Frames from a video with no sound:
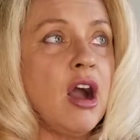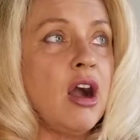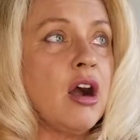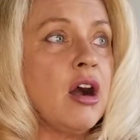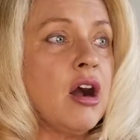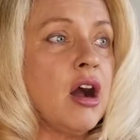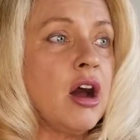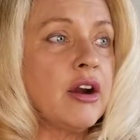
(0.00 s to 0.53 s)

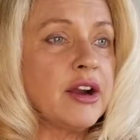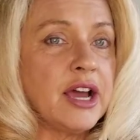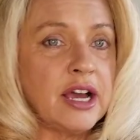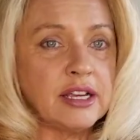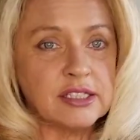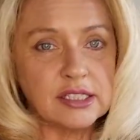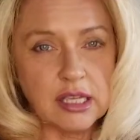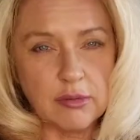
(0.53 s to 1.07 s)
or
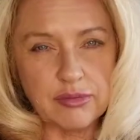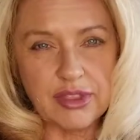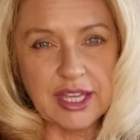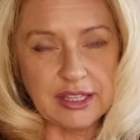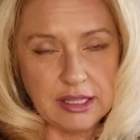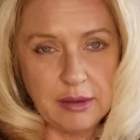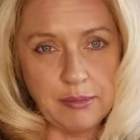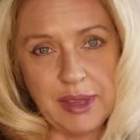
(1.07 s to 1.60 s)
something
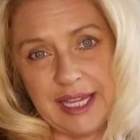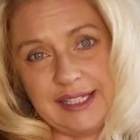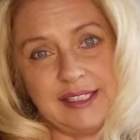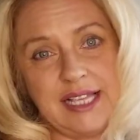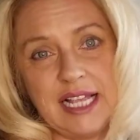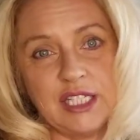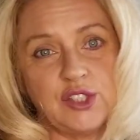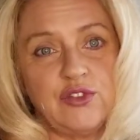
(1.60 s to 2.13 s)
that makes
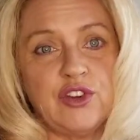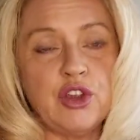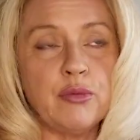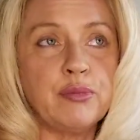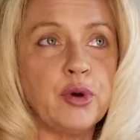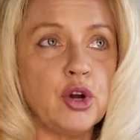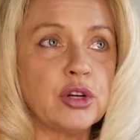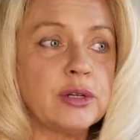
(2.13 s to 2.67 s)
sense for your
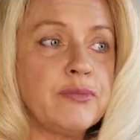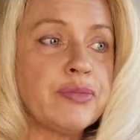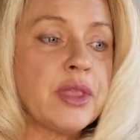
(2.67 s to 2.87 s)
book.